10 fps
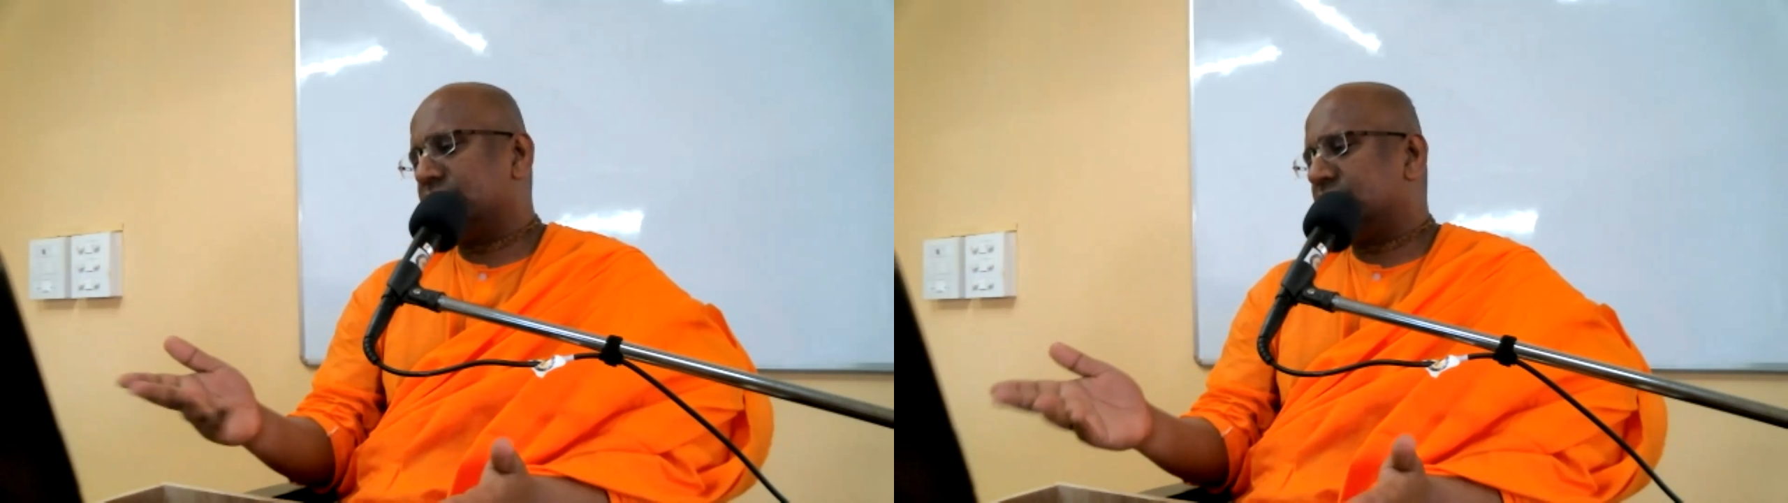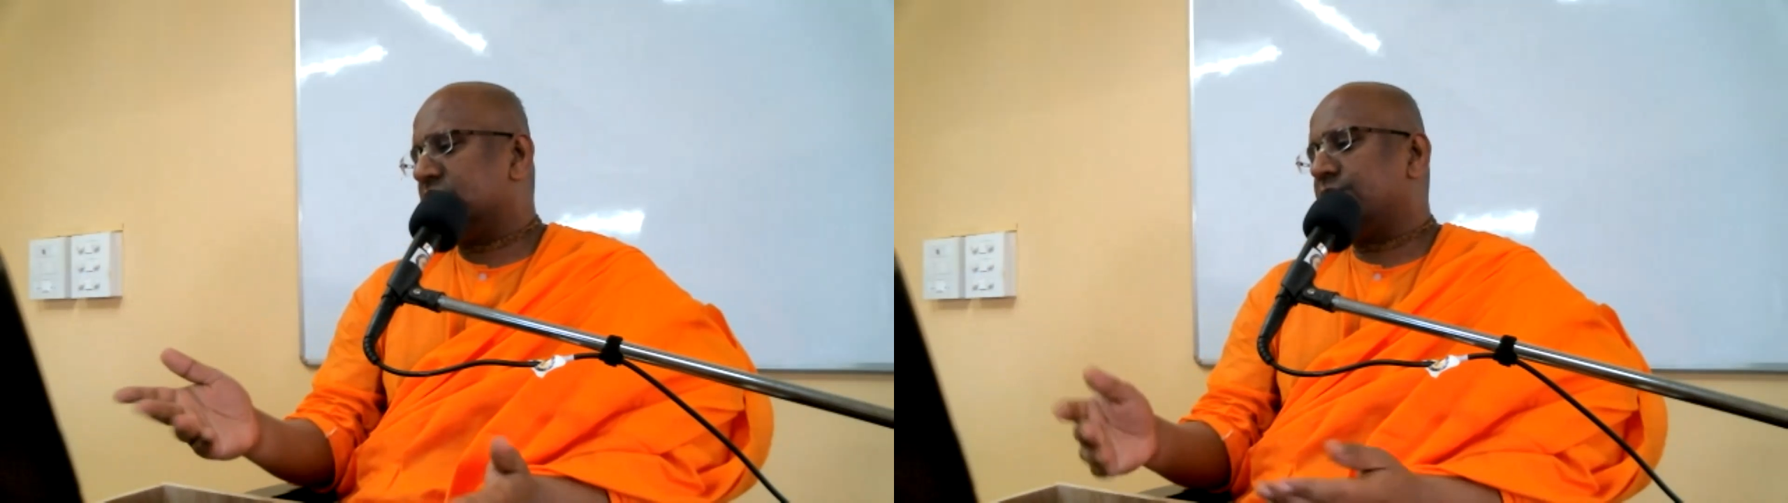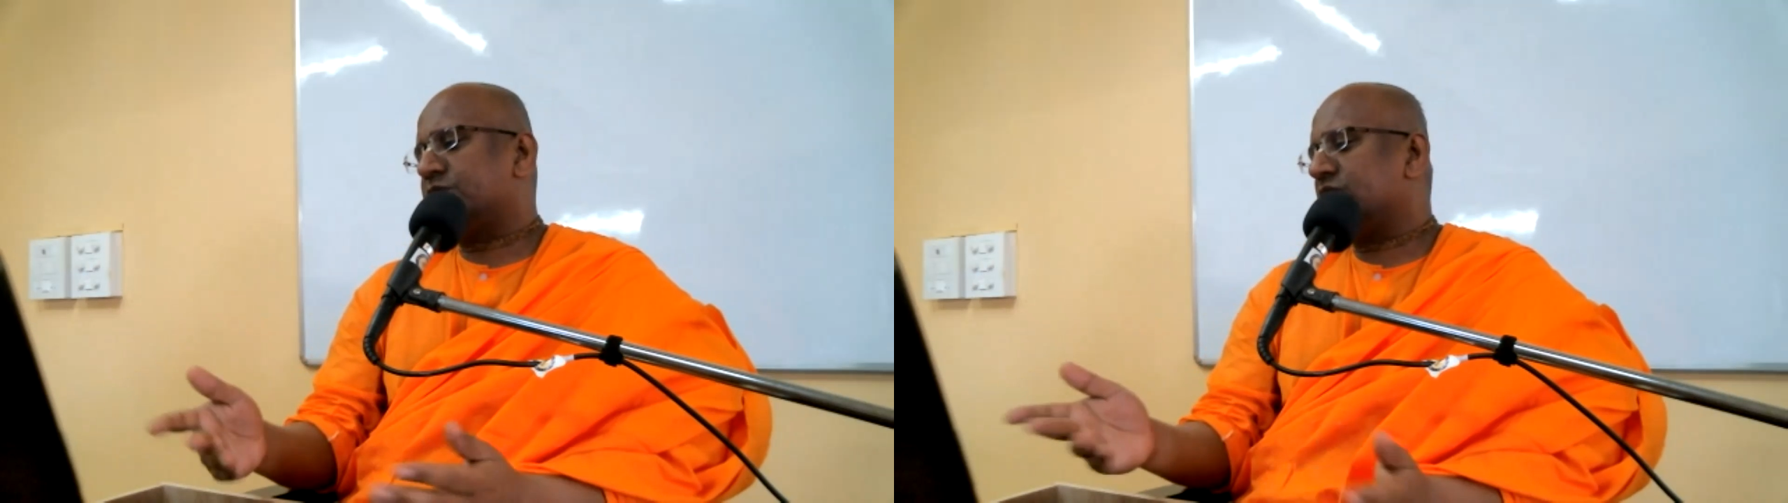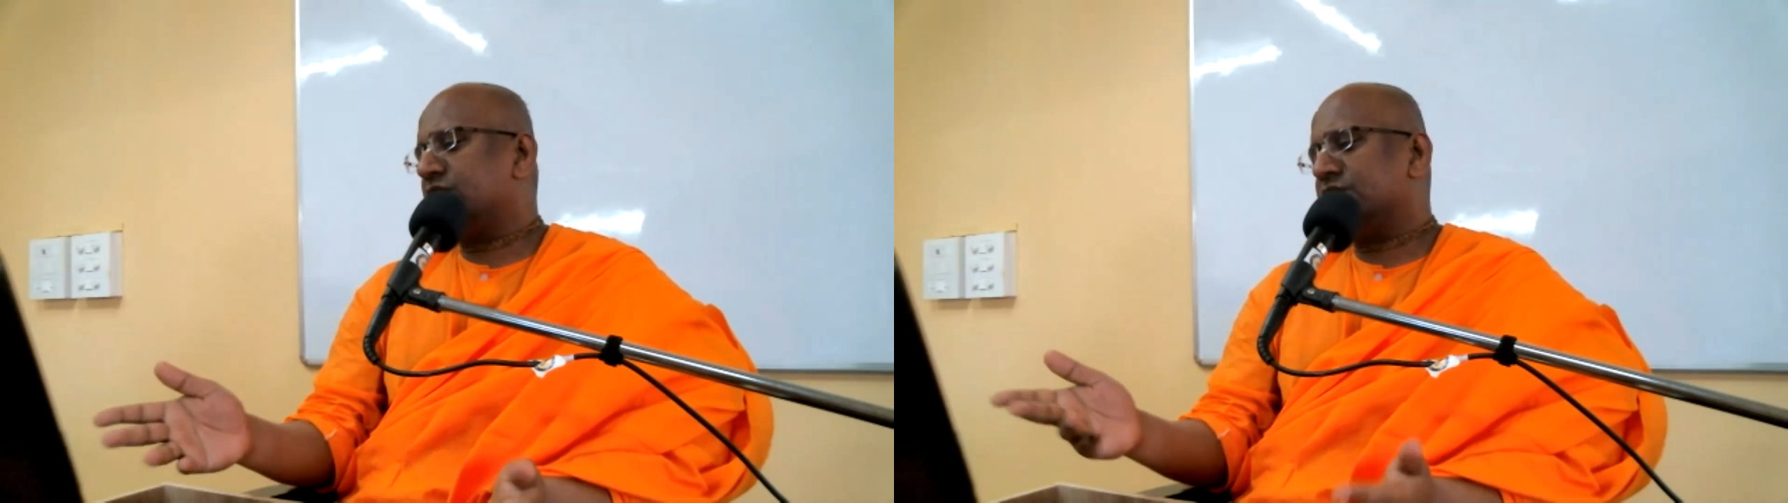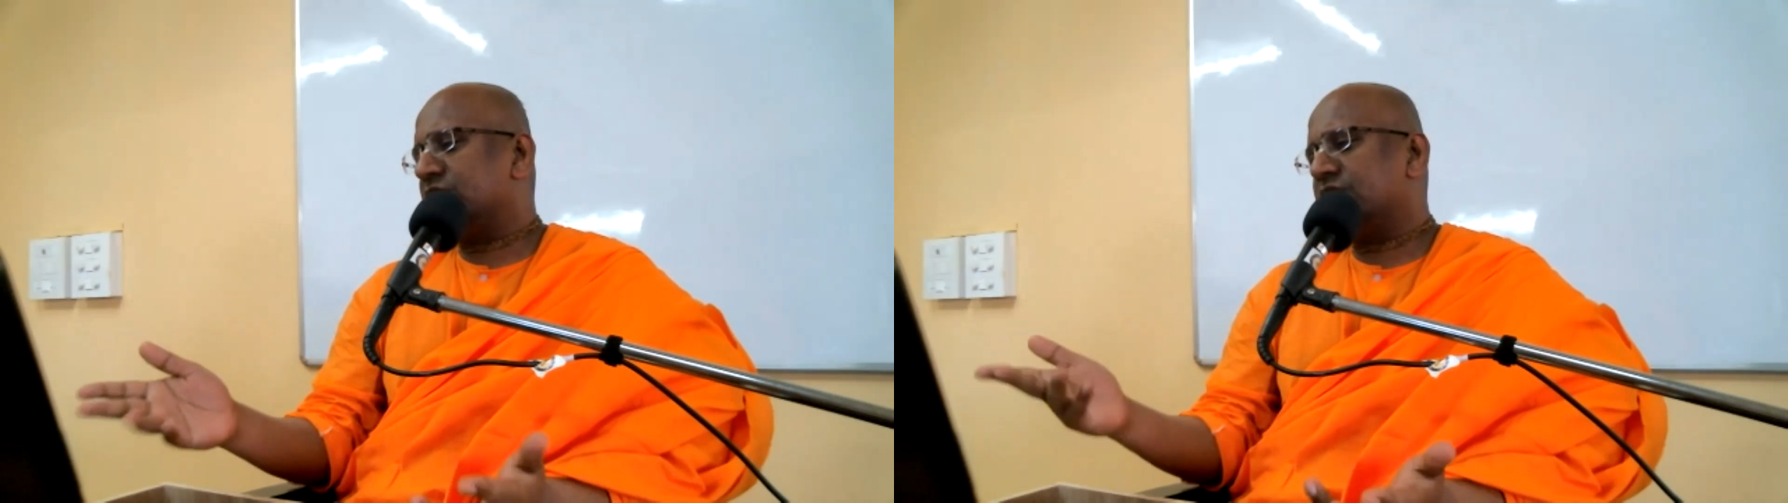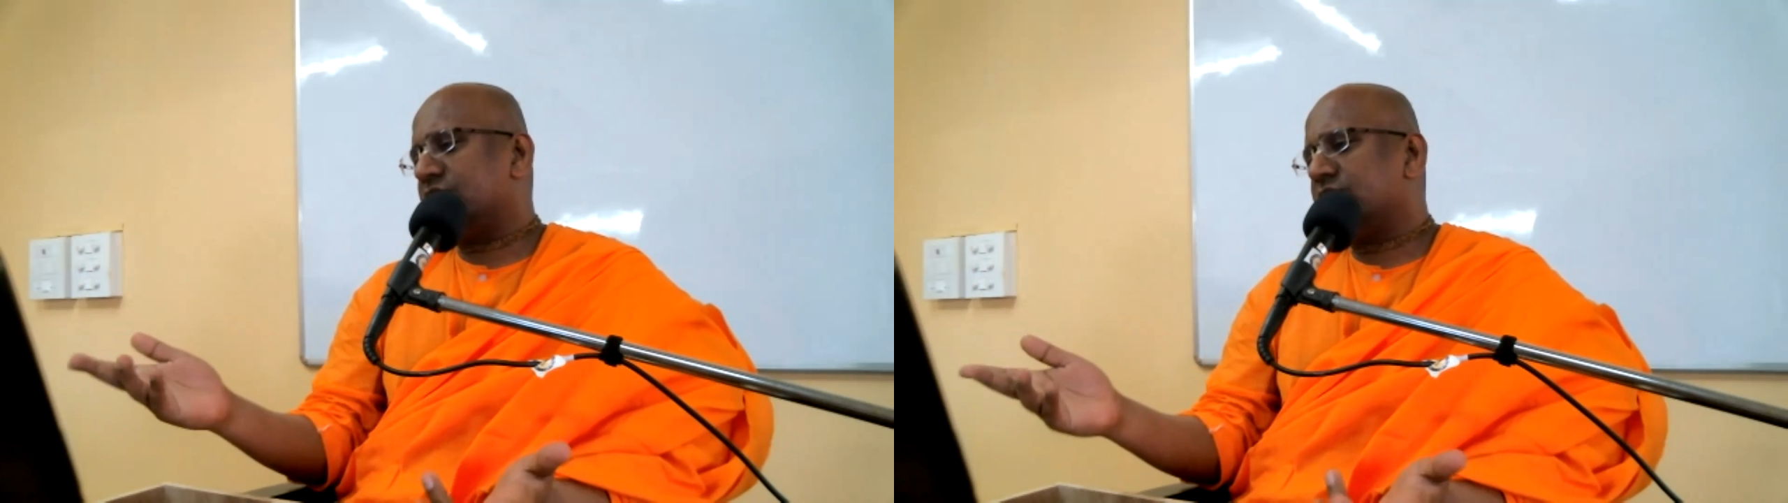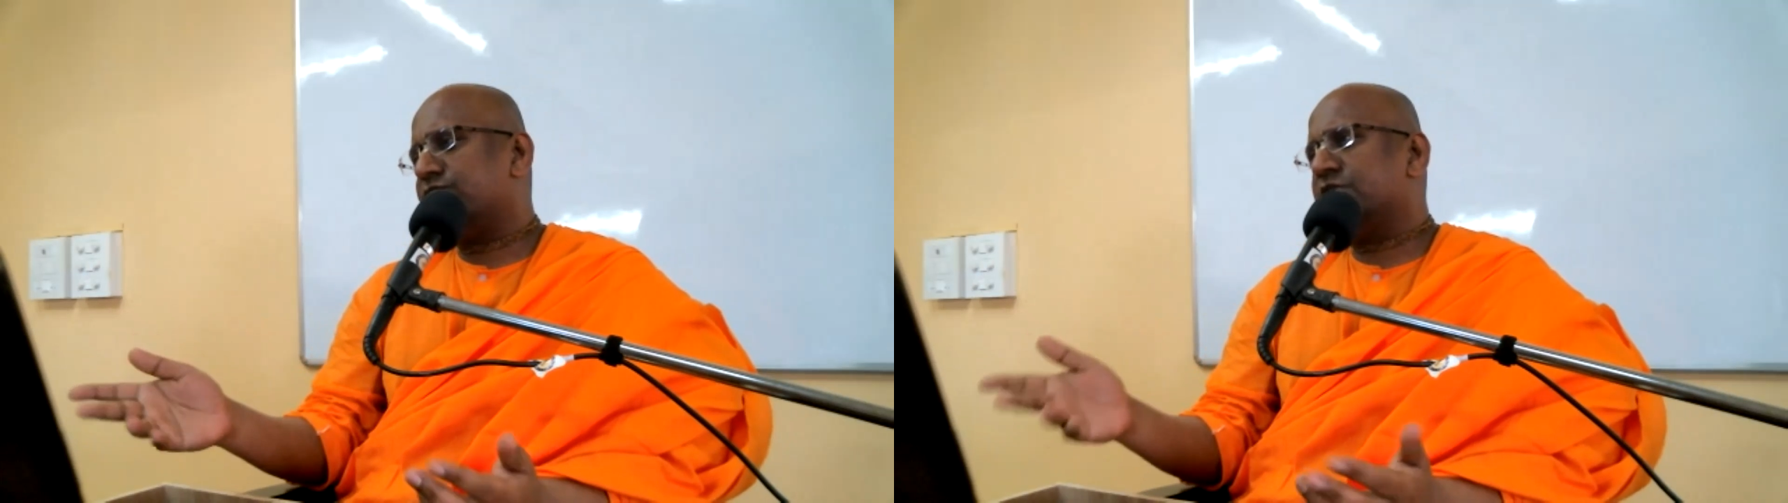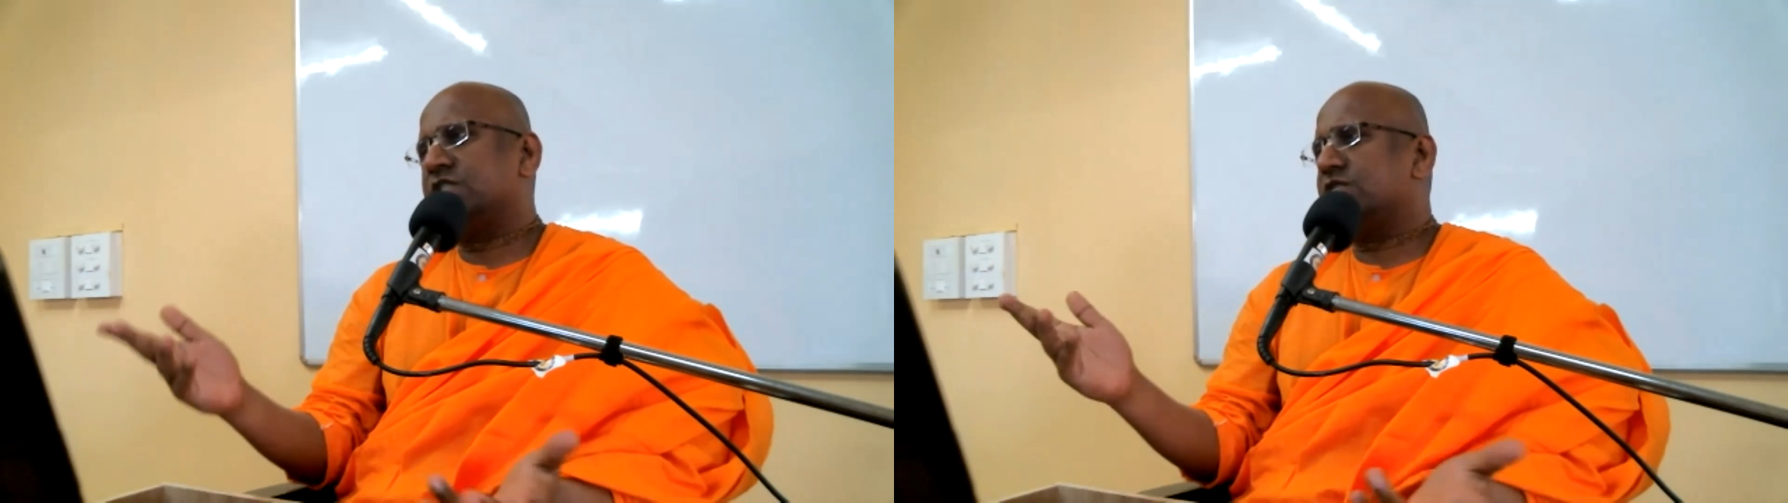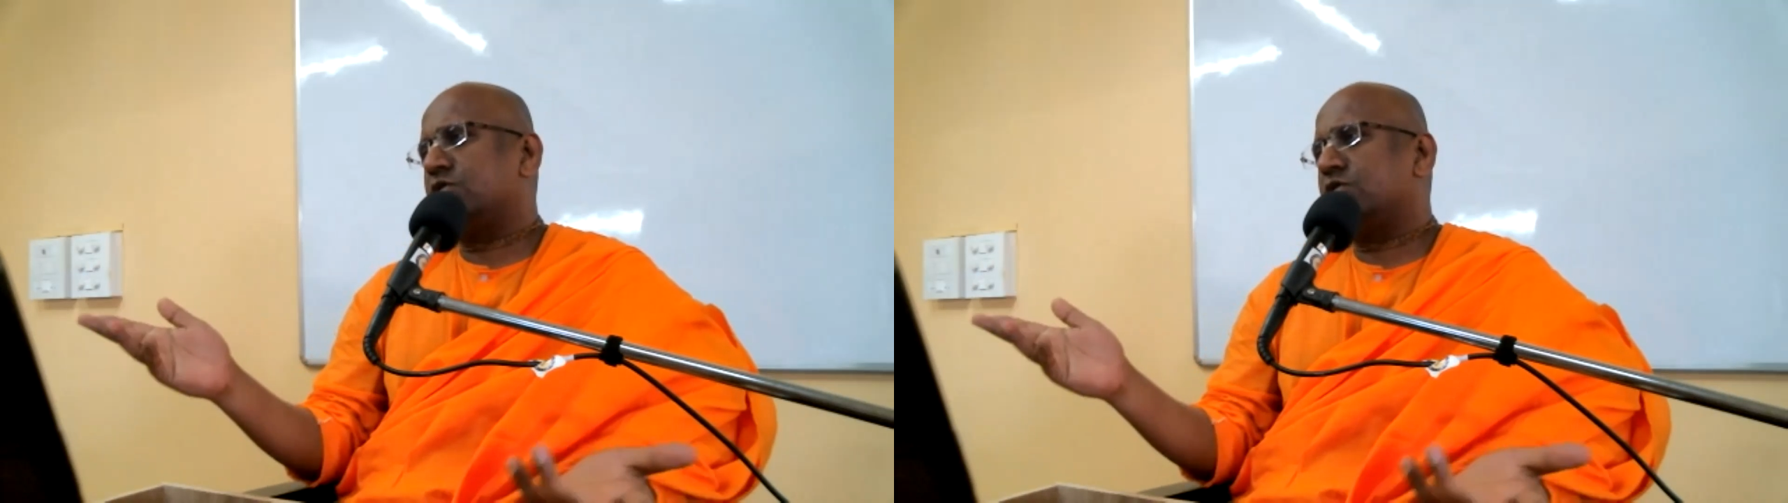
description is there, which